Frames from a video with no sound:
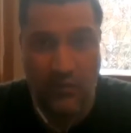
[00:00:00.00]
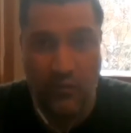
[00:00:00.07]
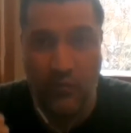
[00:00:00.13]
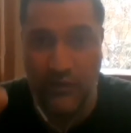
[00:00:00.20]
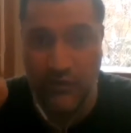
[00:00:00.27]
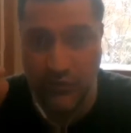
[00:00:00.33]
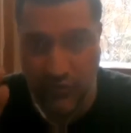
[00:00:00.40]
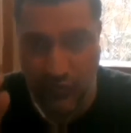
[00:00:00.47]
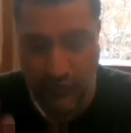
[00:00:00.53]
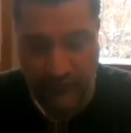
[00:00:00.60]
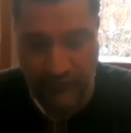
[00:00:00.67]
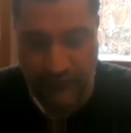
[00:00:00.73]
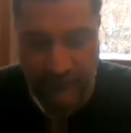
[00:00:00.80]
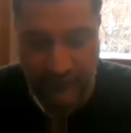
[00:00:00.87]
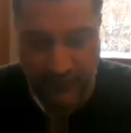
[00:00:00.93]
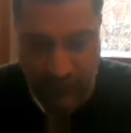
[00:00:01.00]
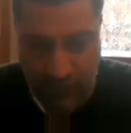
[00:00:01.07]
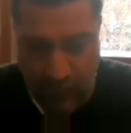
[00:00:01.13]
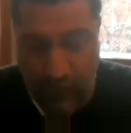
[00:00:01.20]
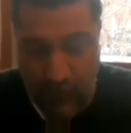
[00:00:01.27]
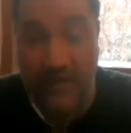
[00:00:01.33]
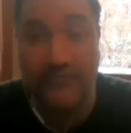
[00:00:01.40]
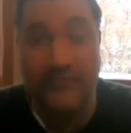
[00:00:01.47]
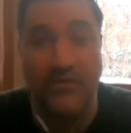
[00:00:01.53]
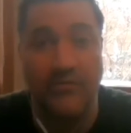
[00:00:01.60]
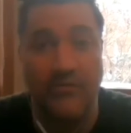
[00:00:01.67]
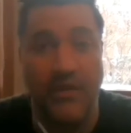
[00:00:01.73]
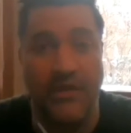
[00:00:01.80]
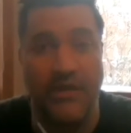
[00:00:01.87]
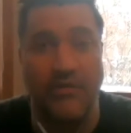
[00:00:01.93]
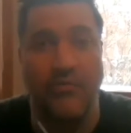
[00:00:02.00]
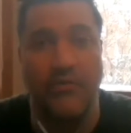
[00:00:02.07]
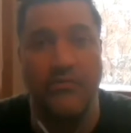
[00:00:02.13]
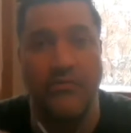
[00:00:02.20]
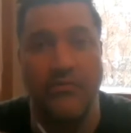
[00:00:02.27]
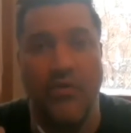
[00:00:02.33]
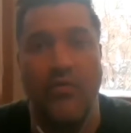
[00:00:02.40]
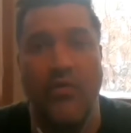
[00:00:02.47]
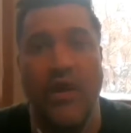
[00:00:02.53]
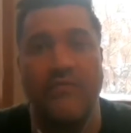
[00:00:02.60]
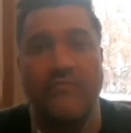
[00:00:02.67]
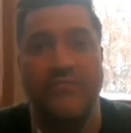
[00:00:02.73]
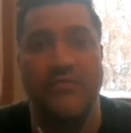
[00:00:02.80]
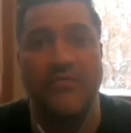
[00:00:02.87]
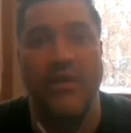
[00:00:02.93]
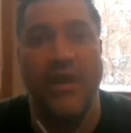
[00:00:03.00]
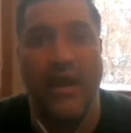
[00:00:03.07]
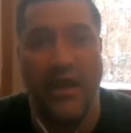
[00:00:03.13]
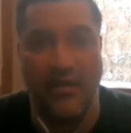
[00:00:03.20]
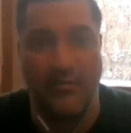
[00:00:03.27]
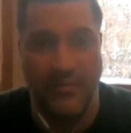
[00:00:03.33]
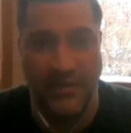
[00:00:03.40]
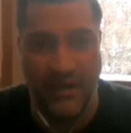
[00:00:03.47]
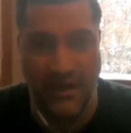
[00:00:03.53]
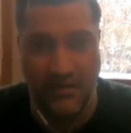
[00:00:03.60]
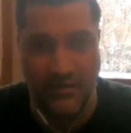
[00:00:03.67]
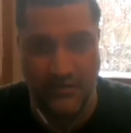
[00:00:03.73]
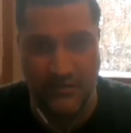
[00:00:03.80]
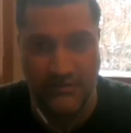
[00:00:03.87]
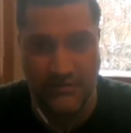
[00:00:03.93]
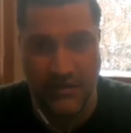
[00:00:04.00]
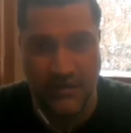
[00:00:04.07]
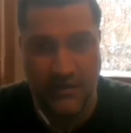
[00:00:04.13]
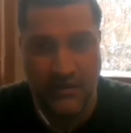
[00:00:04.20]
when you don't go after the money, when you go after helping others.